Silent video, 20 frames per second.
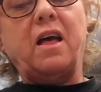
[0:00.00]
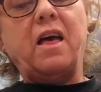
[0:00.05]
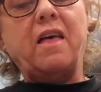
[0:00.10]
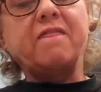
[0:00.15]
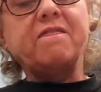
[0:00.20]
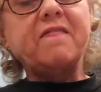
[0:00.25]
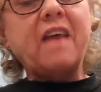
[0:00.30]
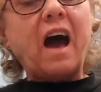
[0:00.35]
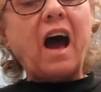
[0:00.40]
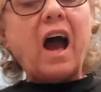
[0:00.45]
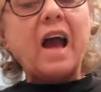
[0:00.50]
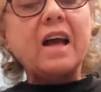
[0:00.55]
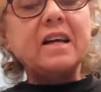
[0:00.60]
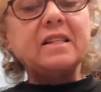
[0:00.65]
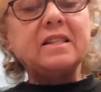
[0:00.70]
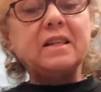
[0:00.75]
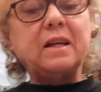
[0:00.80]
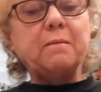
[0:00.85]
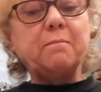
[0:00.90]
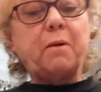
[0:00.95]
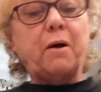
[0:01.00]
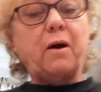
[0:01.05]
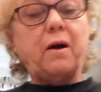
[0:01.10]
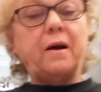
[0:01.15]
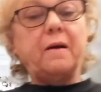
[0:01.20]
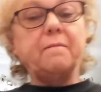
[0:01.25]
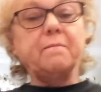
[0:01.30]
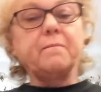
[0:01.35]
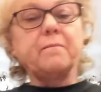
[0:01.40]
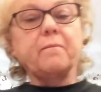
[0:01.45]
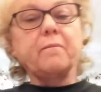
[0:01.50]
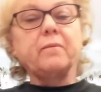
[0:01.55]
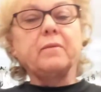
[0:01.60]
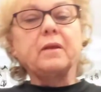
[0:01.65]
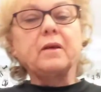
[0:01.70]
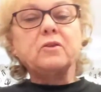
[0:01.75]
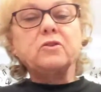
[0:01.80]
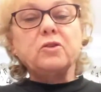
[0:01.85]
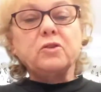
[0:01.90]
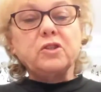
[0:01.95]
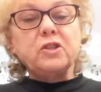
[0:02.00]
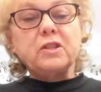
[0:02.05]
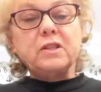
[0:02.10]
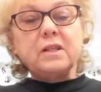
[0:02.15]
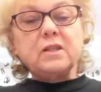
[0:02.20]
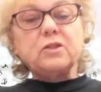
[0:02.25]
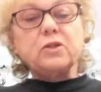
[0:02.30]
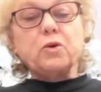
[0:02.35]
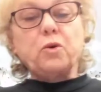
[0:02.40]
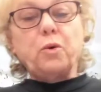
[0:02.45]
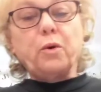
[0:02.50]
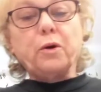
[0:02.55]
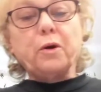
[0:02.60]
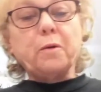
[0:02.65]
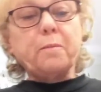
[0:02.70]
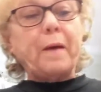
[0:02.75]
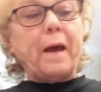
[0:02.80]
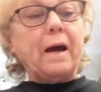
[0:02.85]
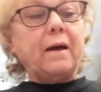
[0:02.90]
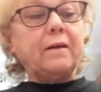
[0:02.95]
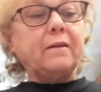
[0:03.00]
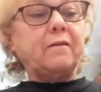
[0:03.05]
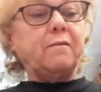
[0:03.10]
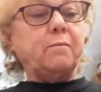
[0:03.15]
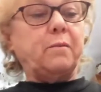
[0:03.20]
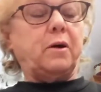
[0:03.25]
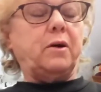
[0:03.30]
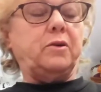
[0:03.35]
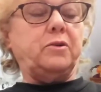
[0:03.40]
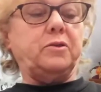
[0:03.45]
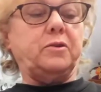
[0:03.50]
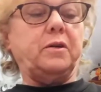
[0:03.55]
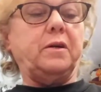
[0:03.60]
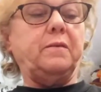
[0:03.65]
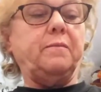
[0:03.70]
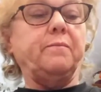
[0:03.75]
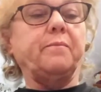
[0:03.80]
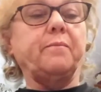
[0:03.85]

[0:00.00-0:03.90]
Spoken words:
the icing part. So she says 1/4 pound of margarine.